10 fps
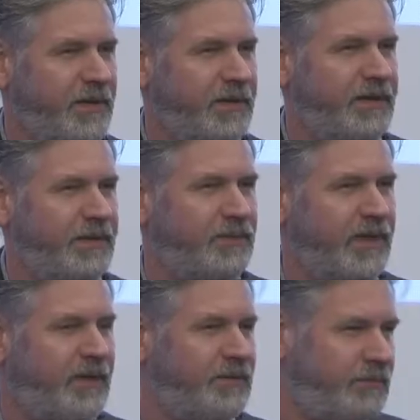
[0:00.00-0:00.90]
that
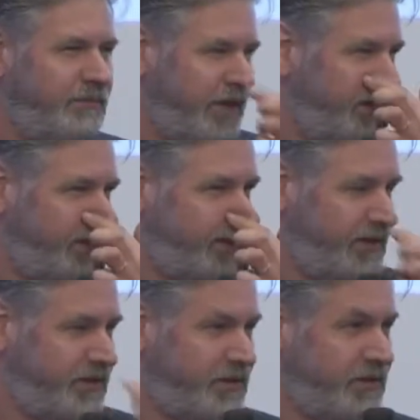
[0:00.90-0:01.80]
we have to make a
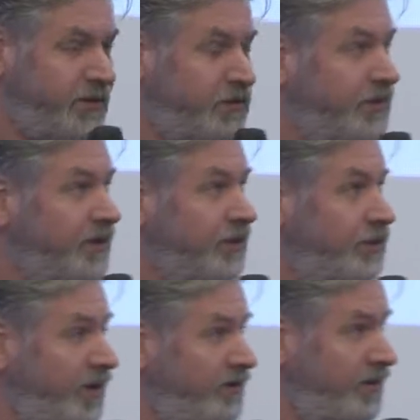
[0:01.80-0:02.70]
distinction between
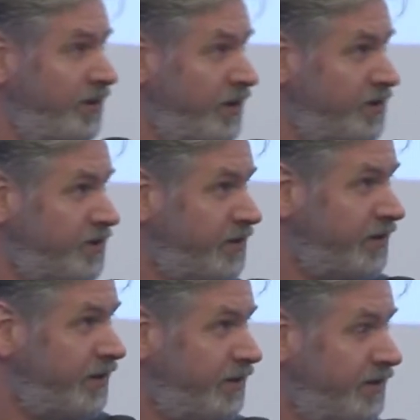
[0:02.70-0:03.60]

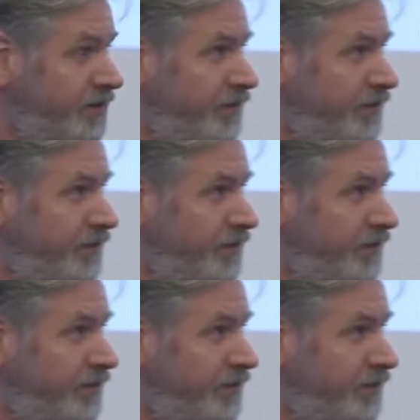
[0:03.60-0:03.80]
qualification and